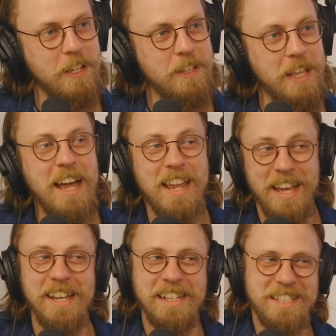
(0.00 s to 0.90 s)
That
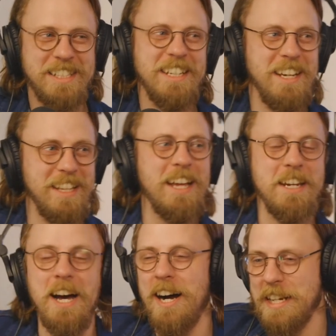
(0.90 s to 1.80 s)
hits. That
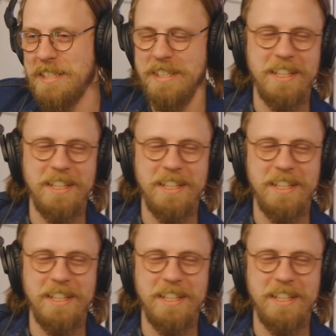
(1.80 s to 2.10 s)
knocks.